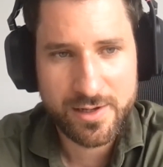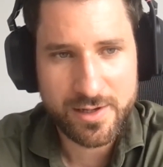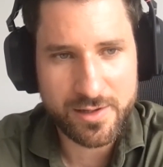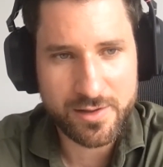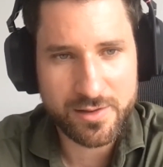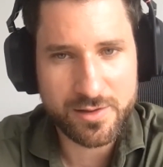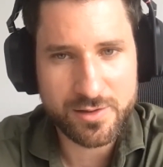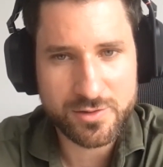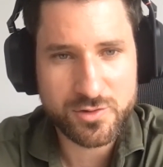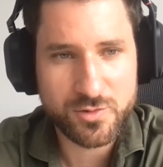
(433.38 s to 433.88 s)

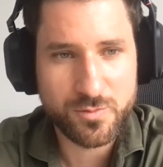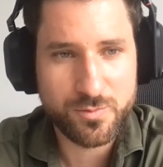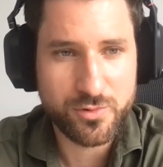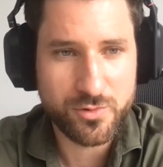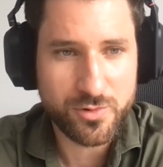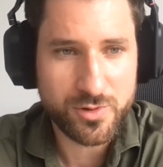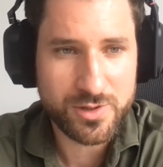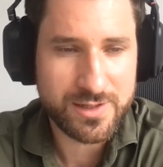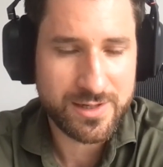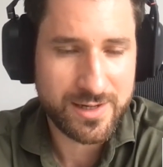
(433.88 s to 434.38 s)
in the
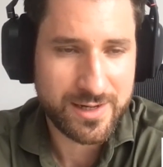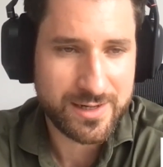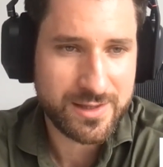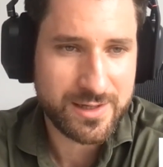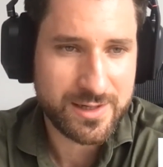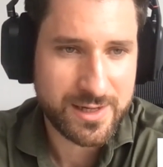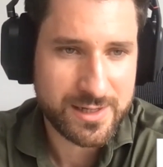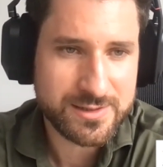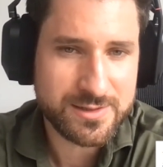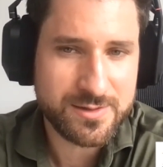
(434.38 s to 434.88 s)
support, like the
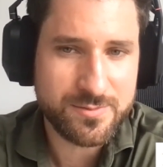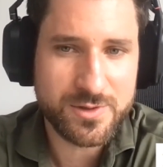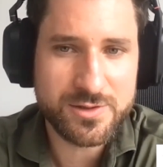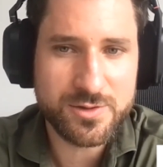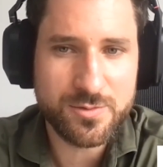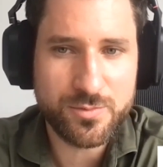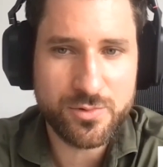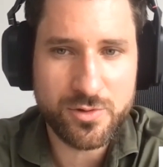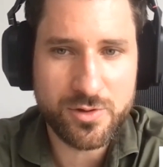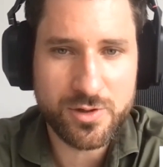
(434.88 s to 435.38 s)
customer
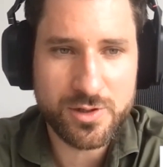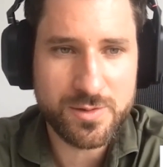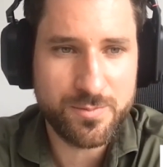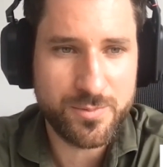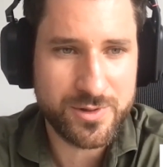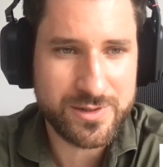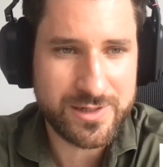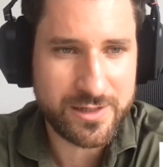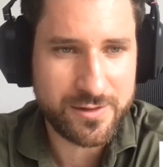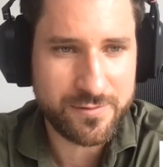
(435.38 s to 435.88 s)

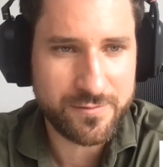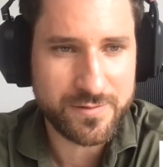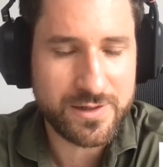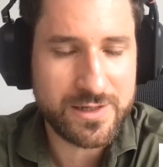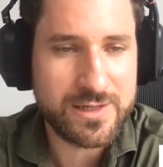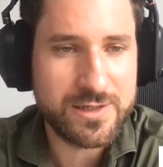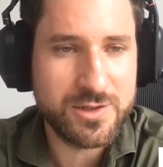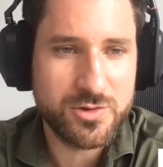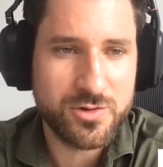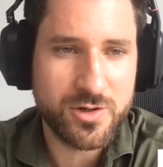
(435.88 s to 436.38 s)
support, but
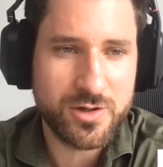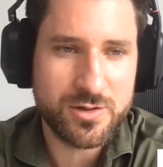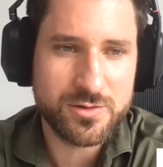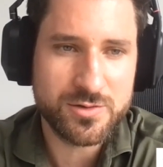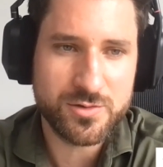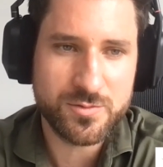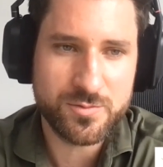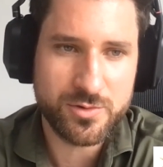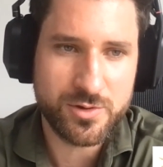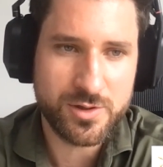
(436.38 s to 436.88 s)
even internal
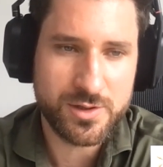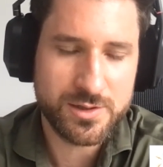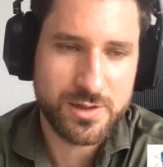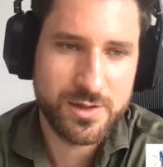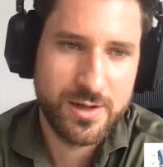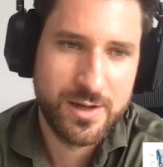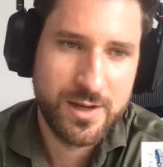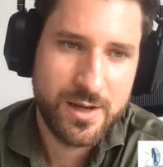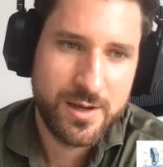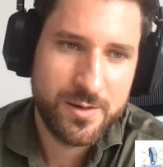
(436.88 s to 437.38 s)
support.
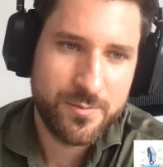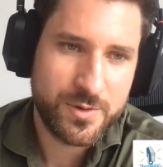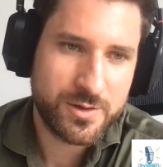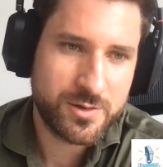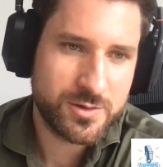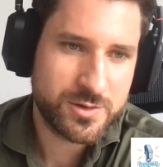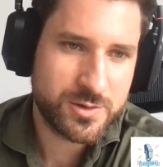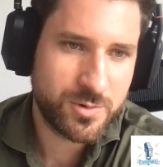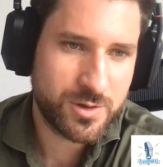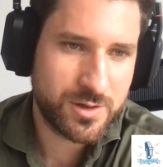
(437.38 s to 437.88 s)

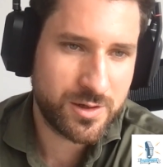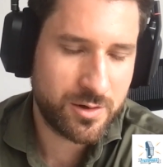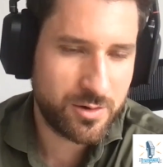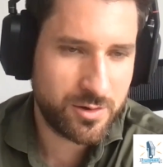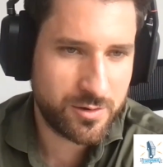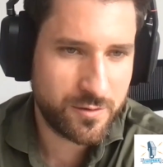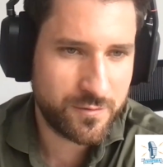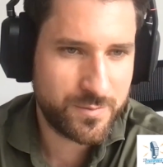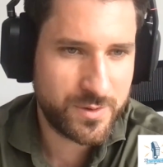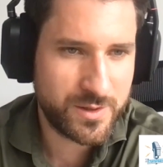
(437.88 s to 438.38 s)
Because what a
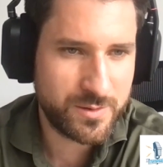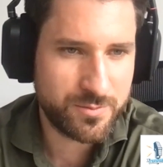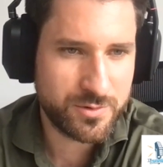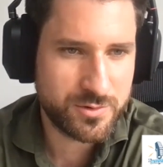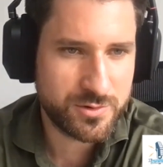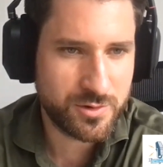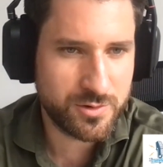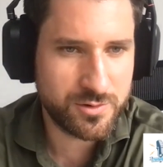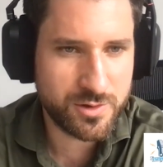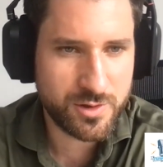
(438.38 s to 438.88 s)
lot of people
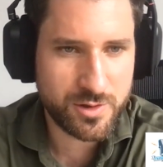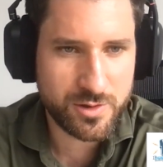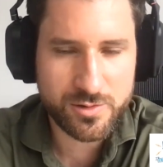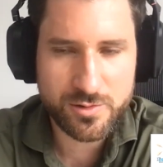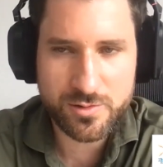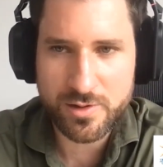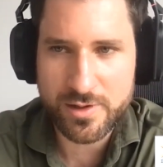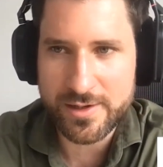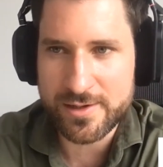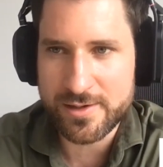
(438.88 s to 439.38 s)
don't
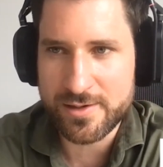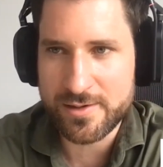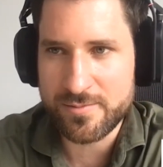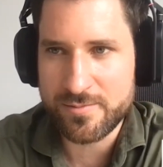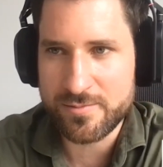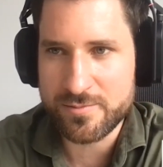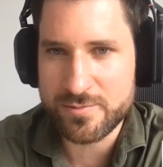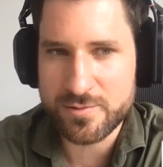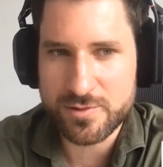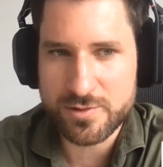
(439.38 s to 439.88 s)
know,
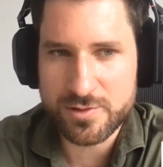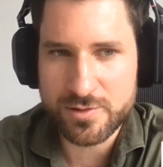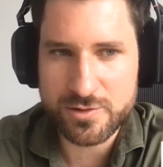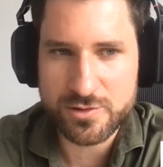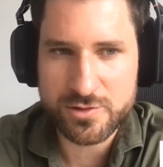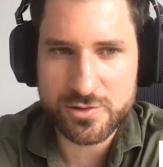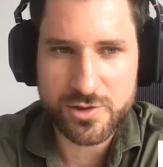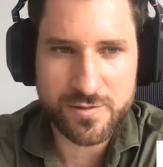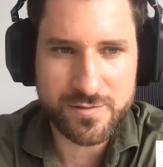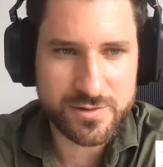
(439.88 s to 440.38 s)

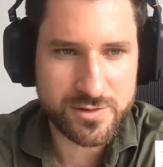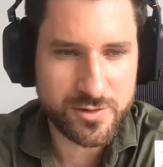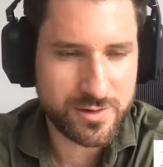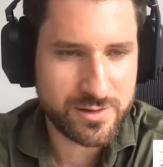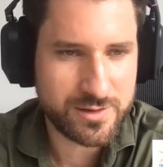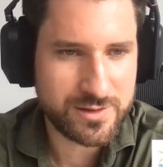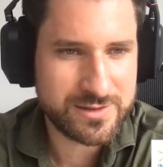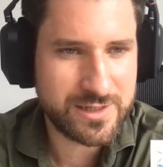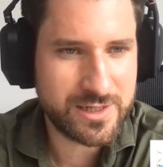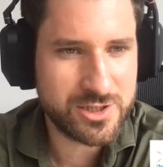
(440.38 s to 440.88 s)
service
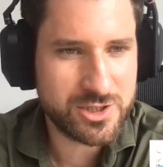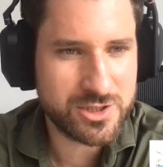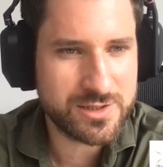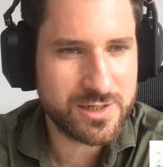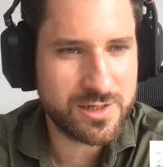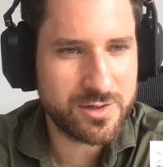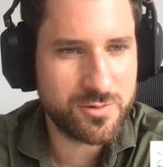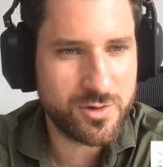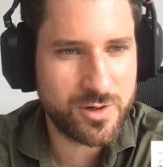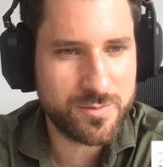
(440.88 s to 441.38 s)
organizations
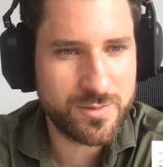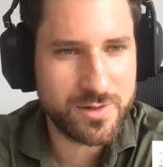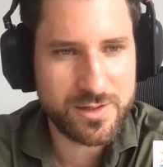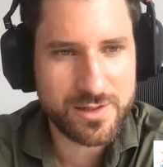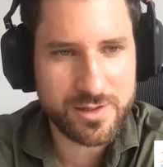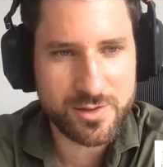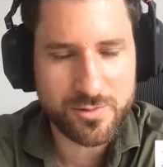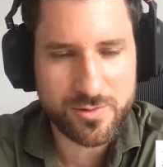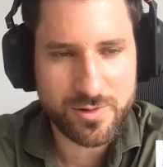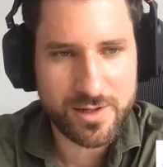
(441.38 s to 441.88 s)
are
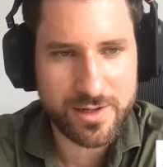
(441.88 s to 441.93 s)
normally